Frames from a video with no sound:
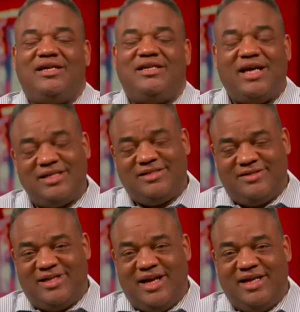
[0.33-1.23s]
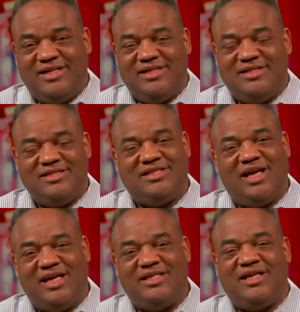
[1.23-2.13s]
Yesterday,
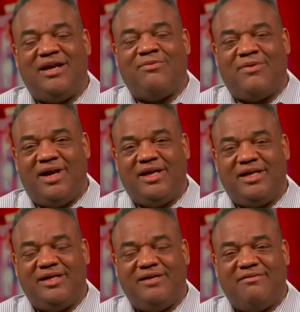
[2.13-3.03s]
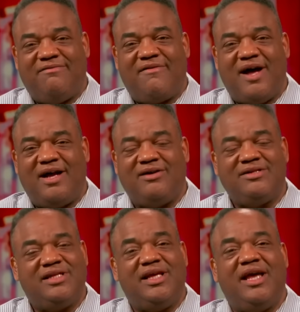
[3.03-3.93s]
J.J. Redick
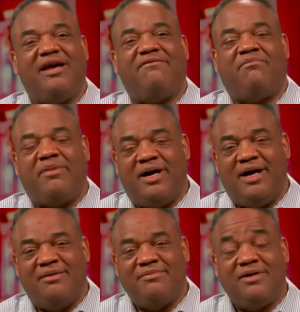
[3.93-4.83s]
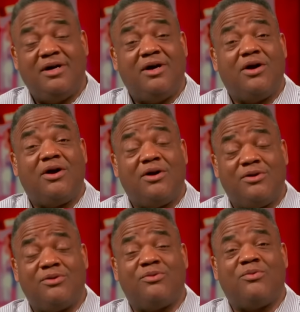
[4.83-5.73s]
fired the F-bomb
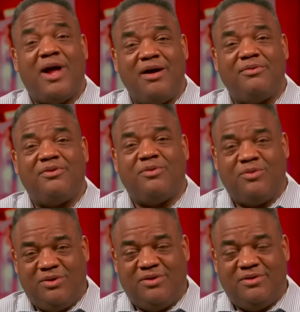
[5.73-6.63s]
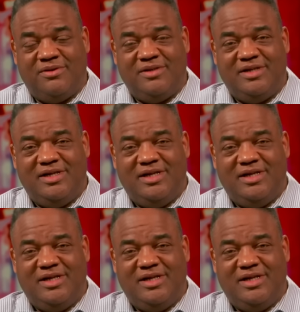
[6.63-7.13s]
heard round the world.